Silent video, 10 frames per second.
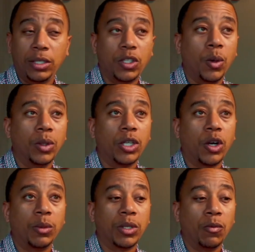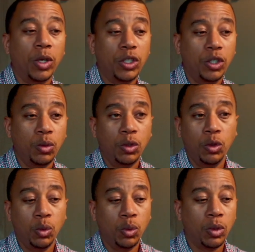So in terms of once
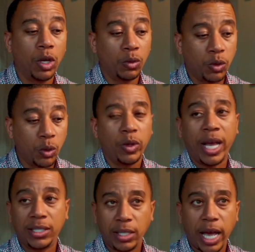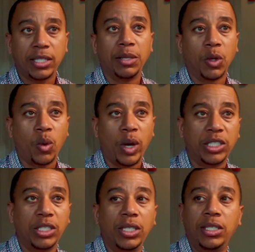you go through, you ask them the
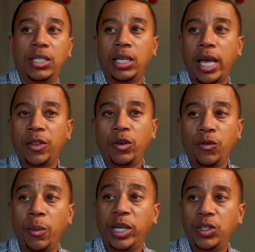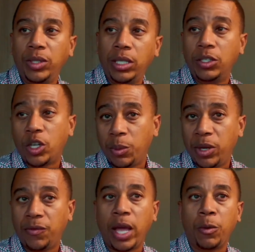questions and gather the information you need to determine
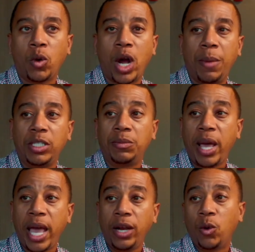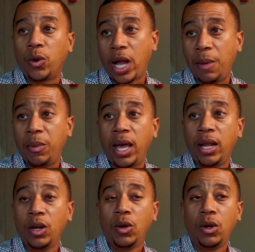if that requirement is met or not
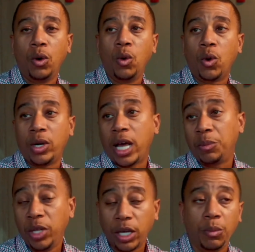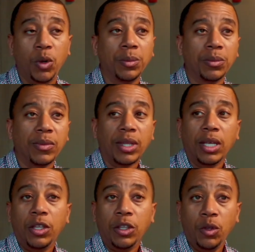or applicable,
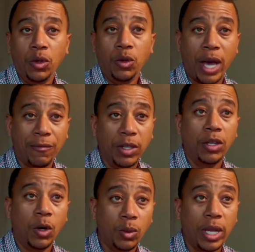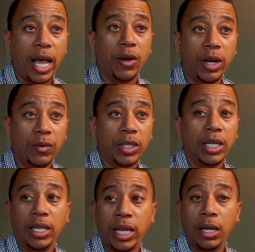you have to note down
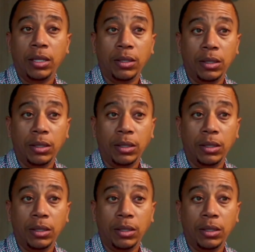everything that